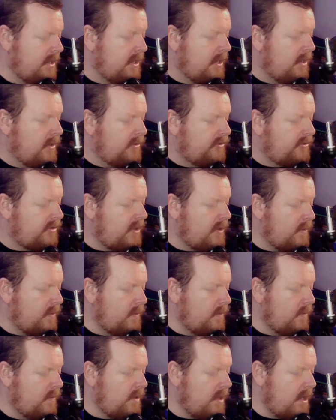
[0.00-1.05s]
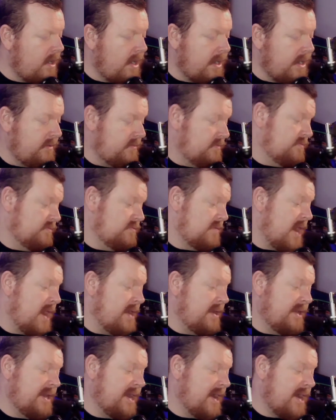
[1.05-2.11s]
So, all right.
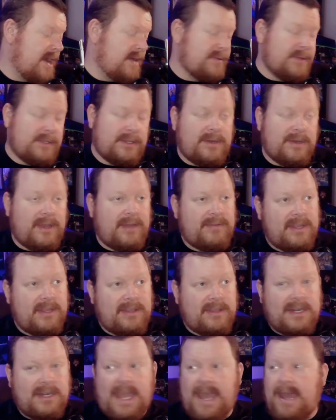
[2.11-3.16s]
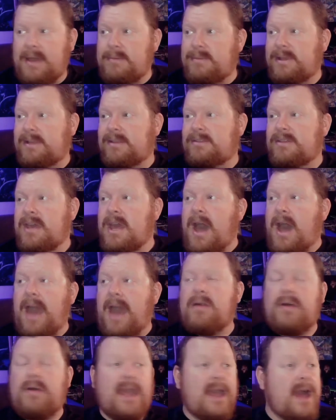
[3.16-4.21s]
I really don't have anything to add because I
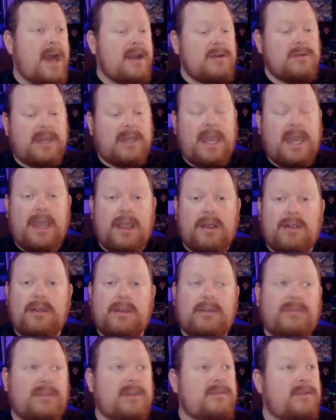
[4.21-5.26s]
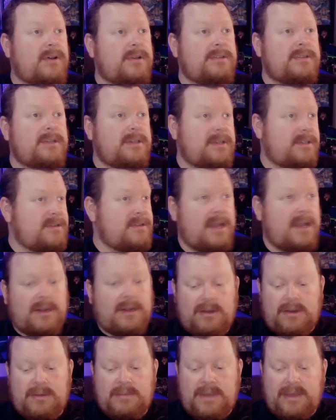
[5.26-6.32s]
don't care if they vault it. It's not going to hurt my